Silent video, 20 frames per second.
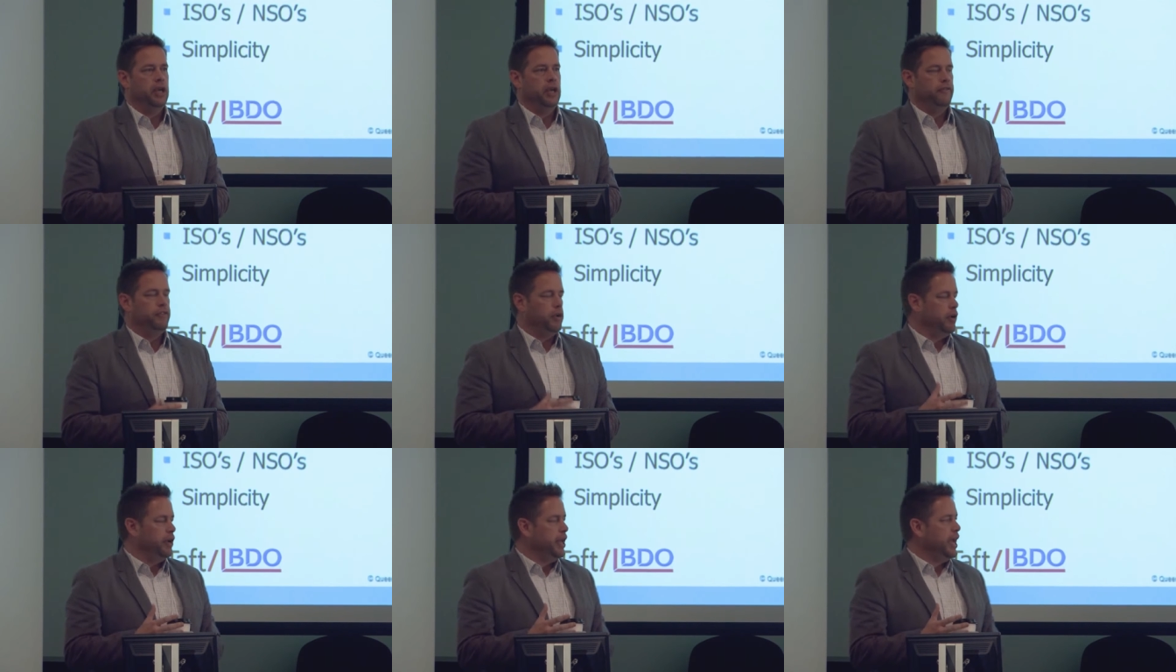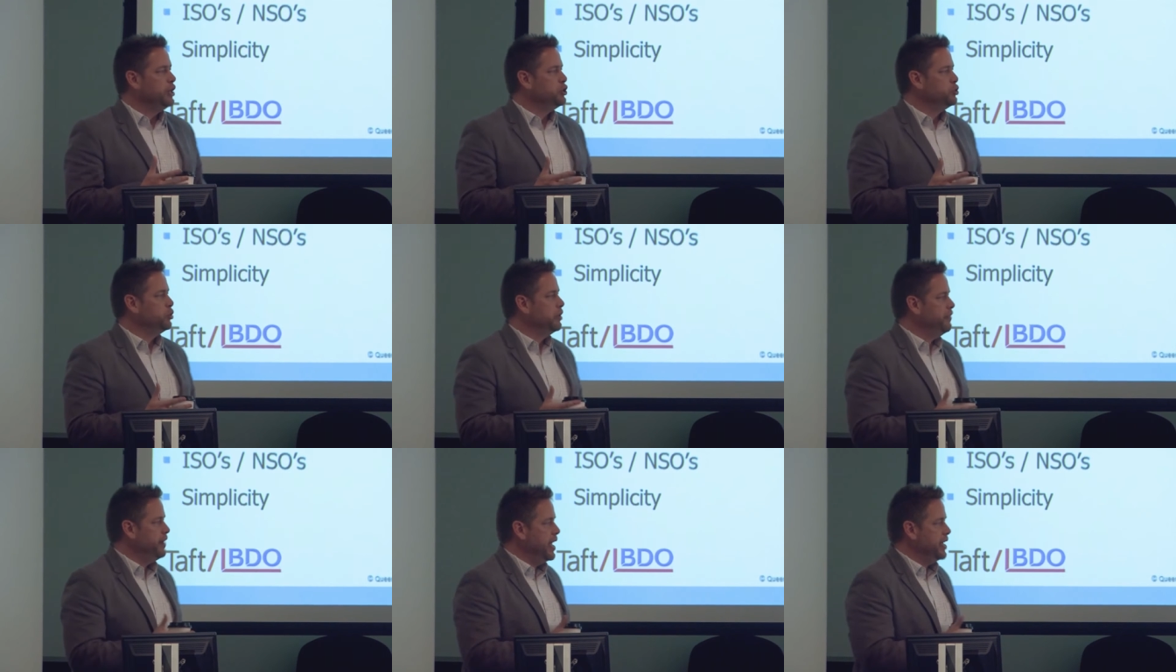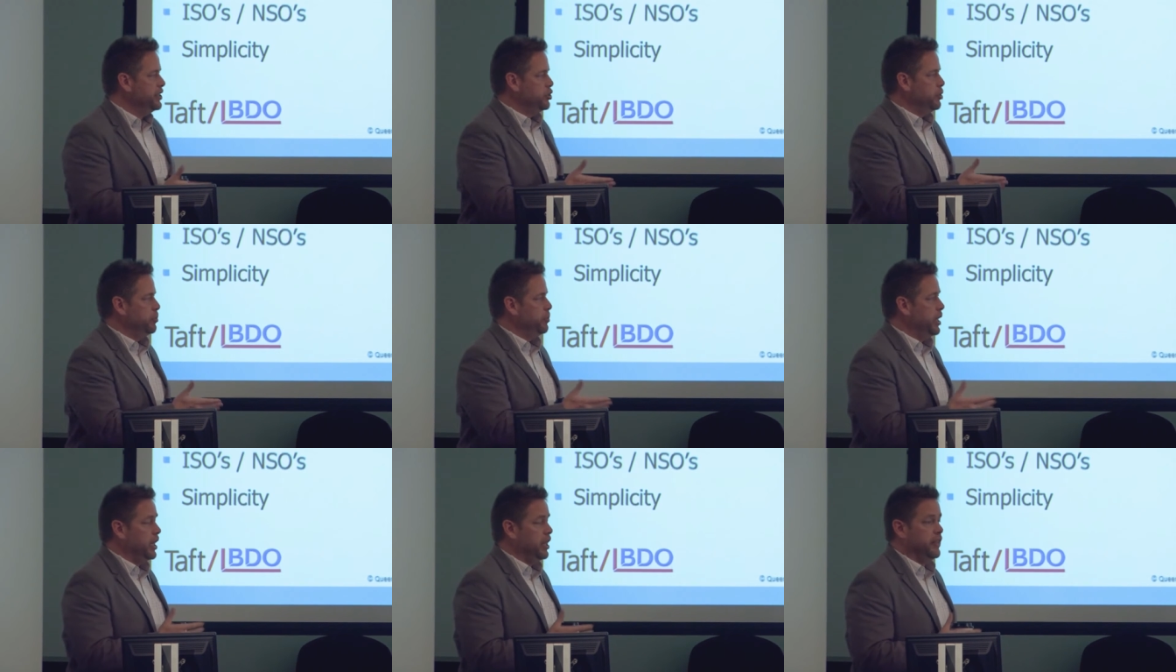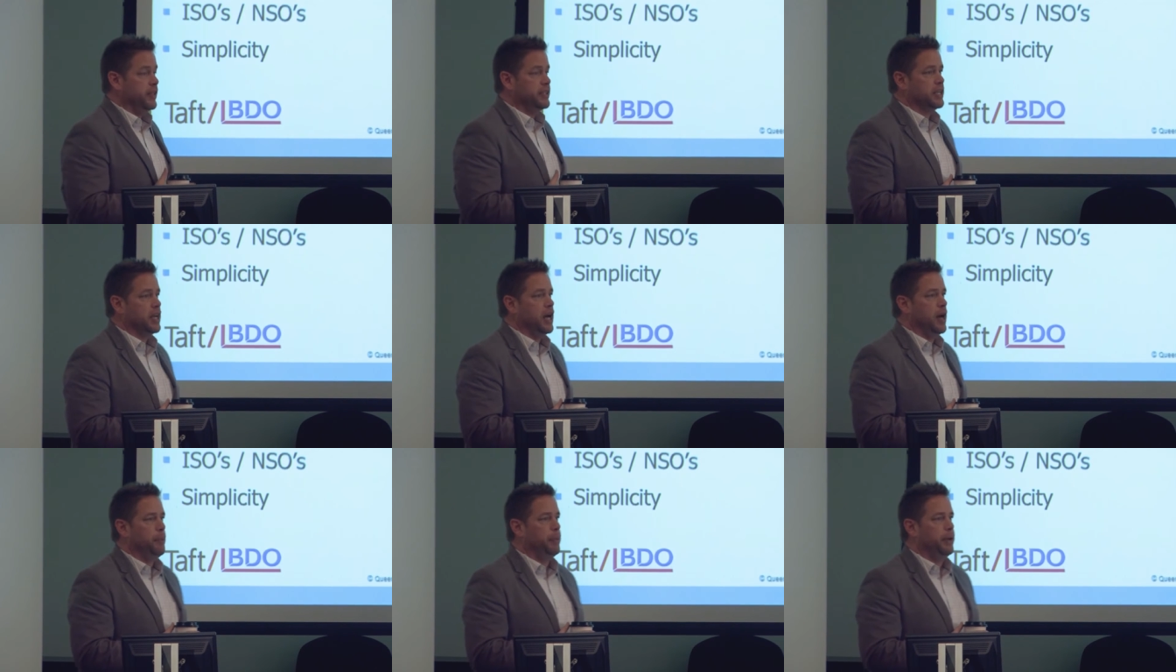If you're an angel investor, many of these
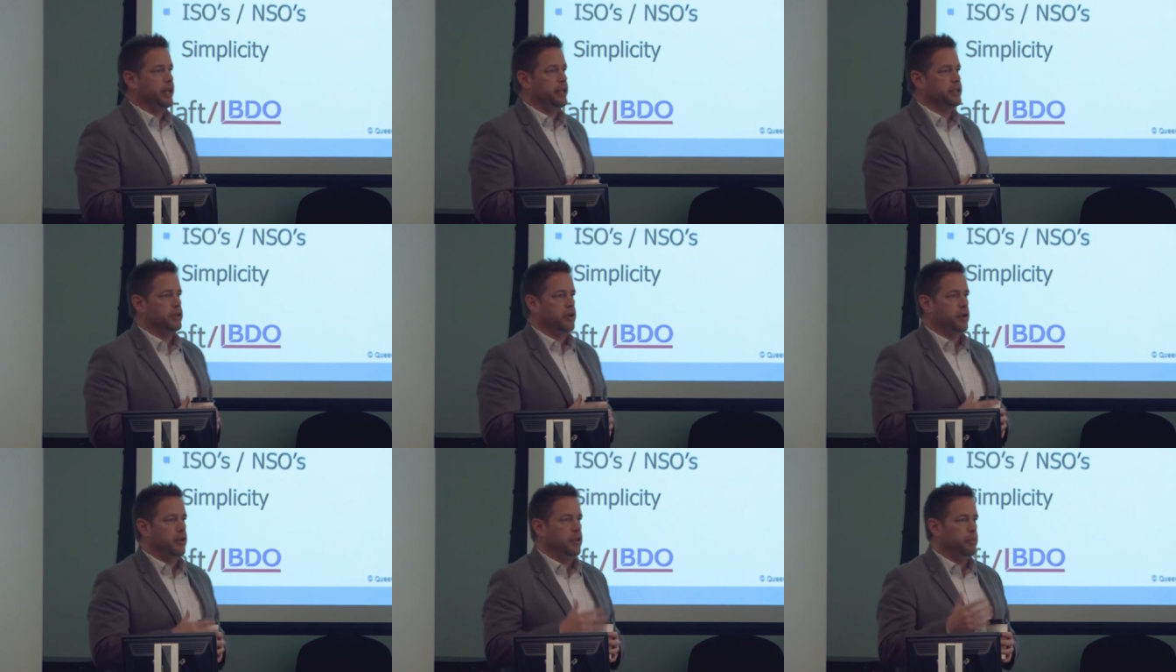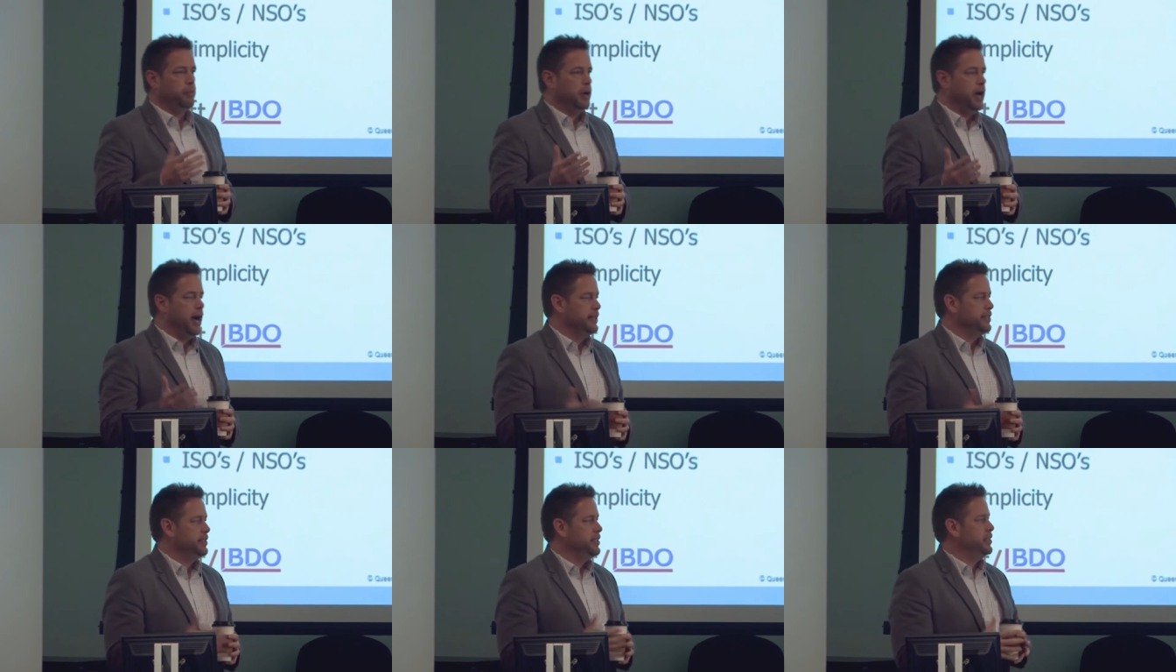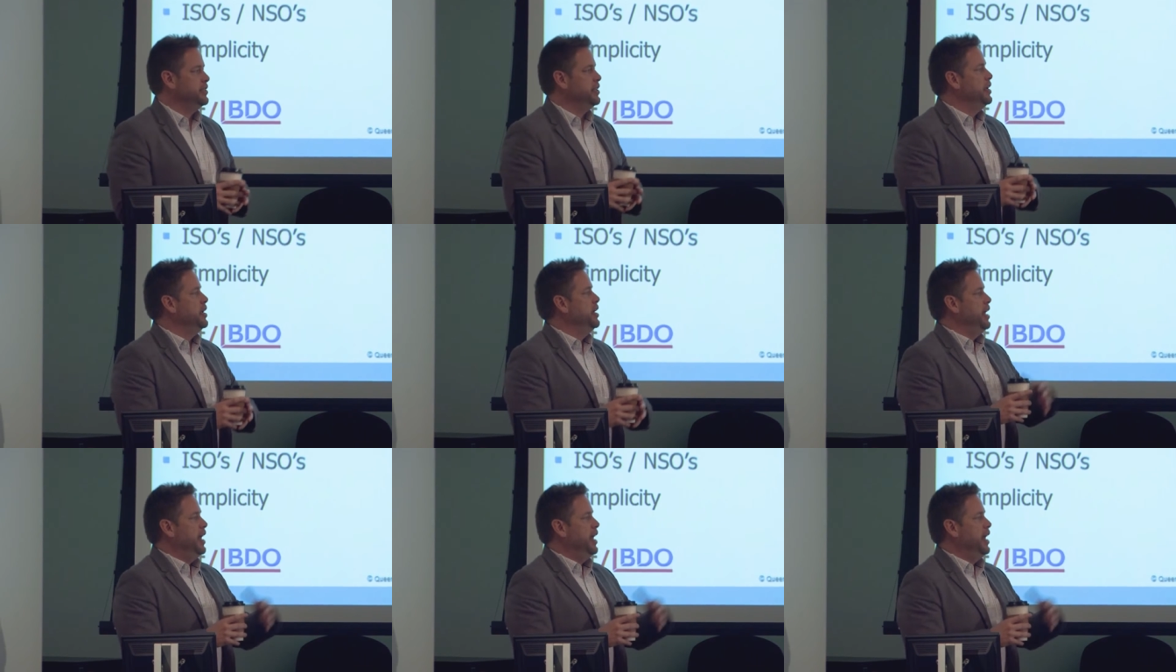companies are in the process,